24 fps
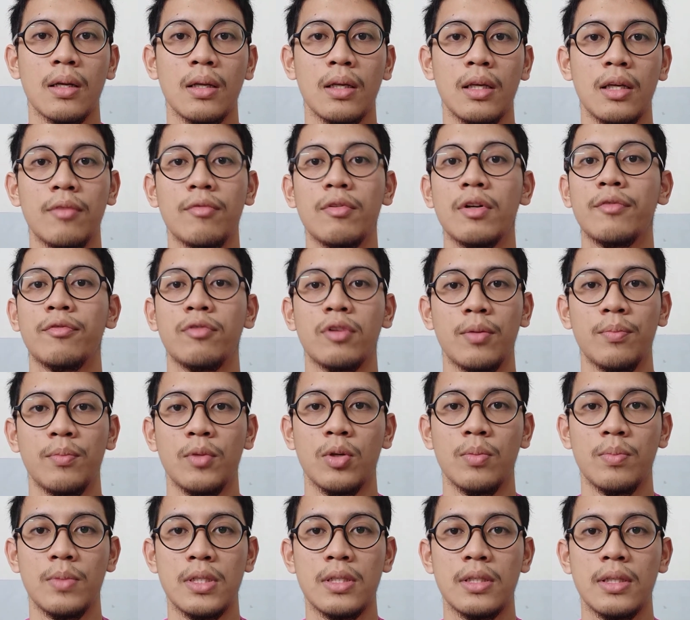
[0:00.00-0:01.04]
even from
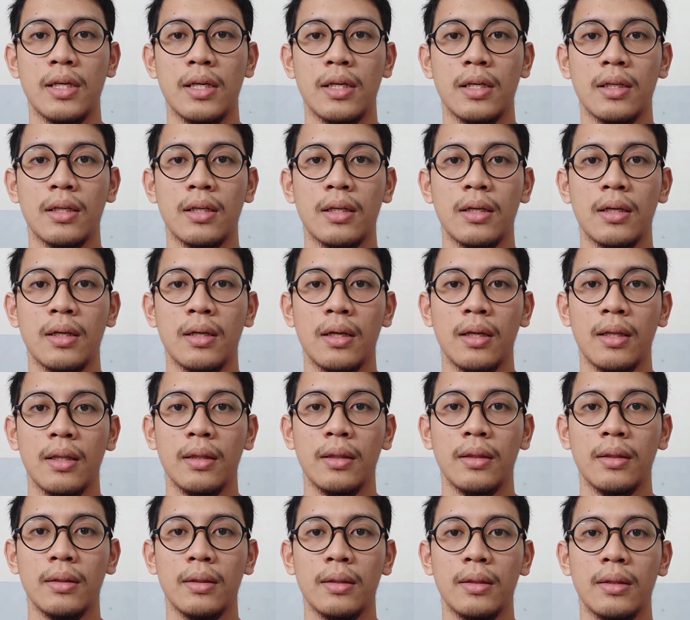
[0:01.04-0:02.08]
your mistake.
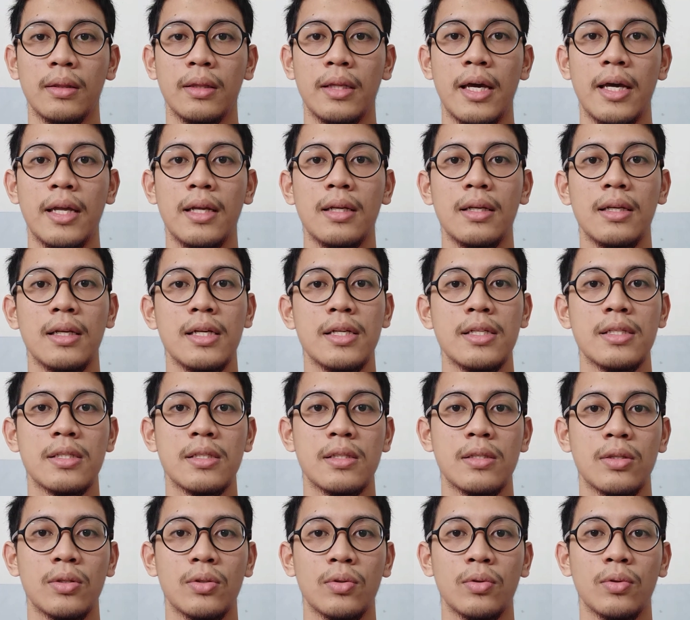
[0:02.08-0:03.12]
That
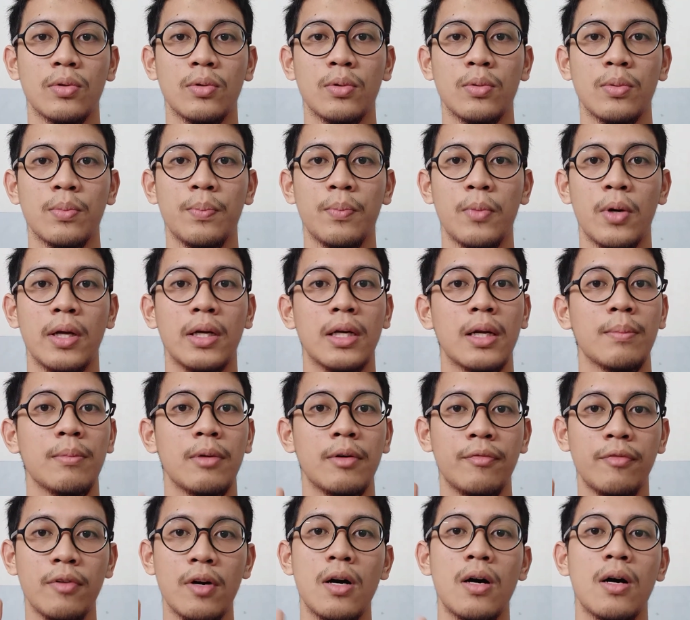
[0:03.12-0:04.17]
leads to point number
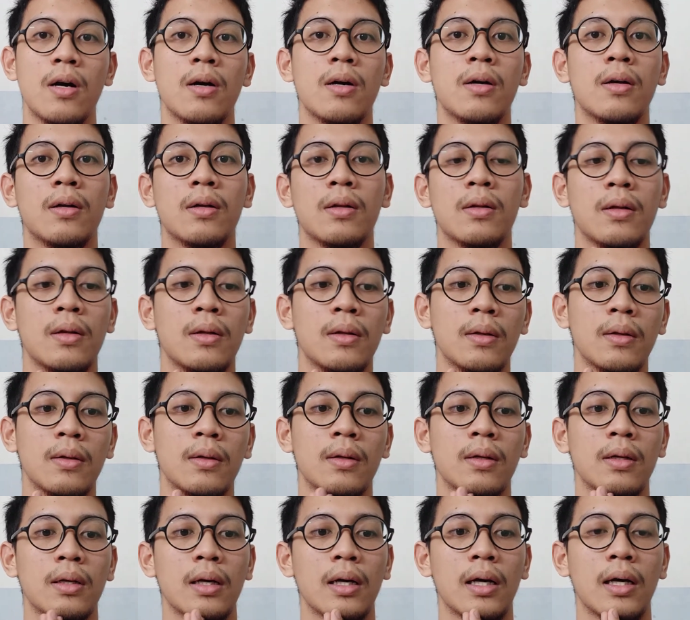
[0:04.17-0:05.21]

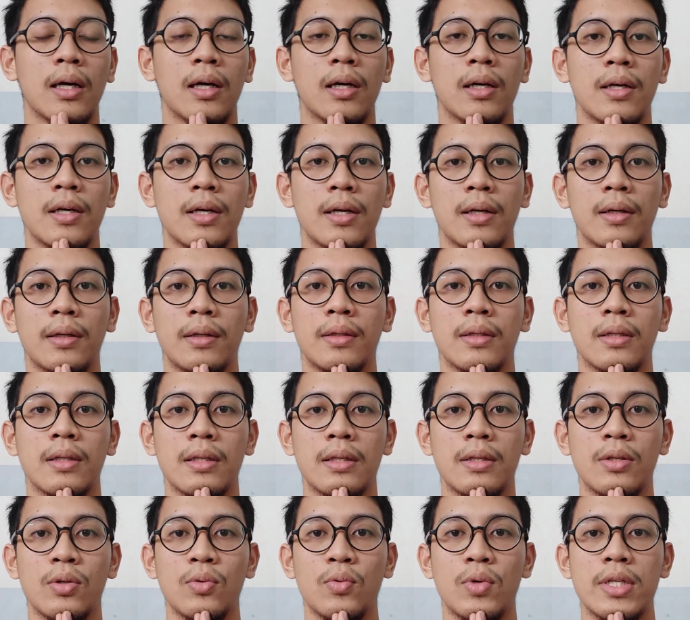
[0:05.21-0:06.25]
4.
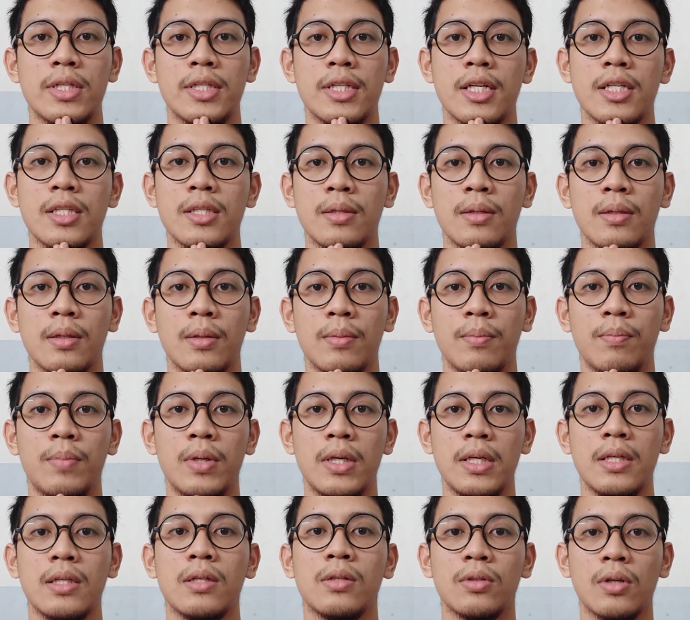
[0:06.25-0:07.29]
Which is
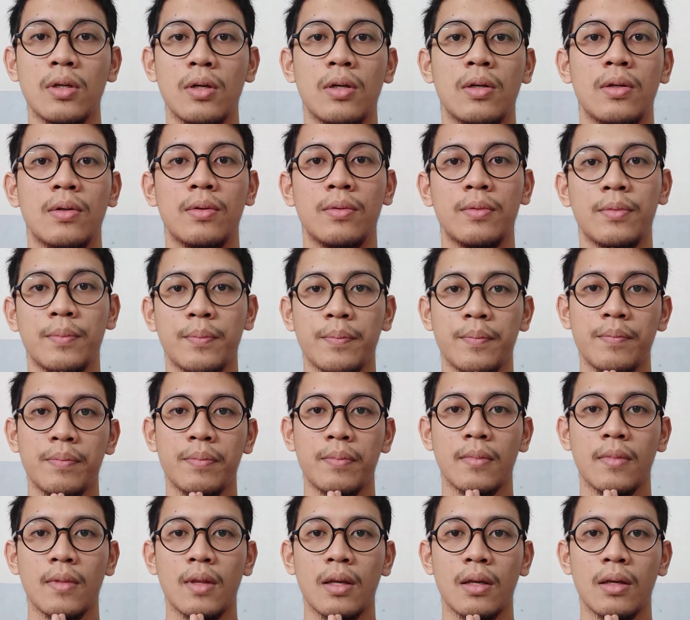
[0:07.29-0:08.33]
being wrong.
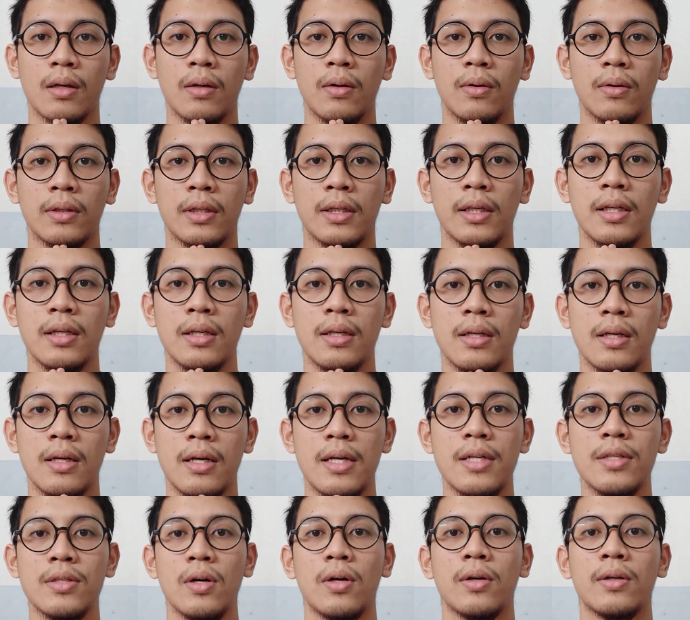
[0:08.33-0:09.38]
Okay,
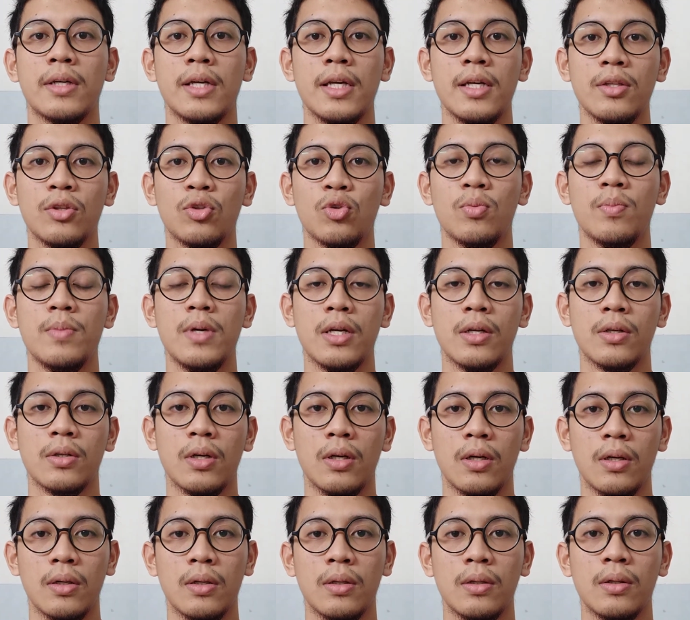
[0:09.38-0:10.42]
it's okay to be
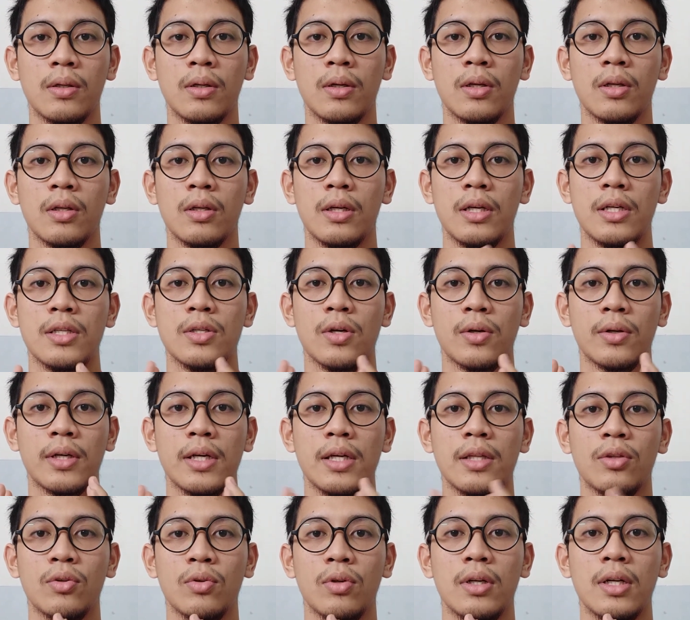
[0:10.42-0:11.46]
wrong. It's okay
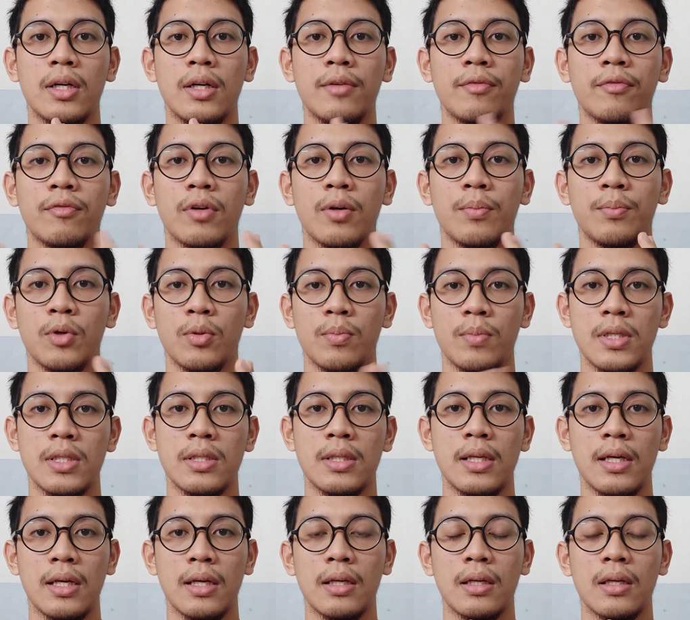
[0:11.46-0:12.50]
to learn from your
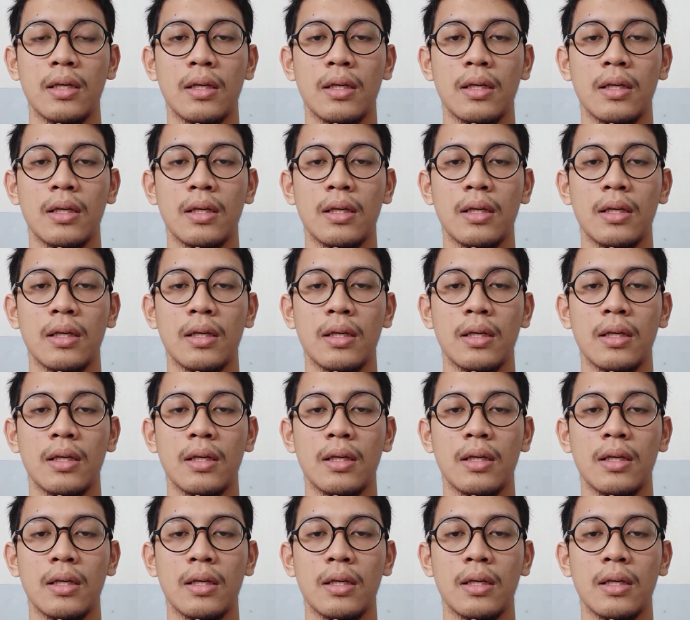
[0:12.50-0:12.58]
mistake,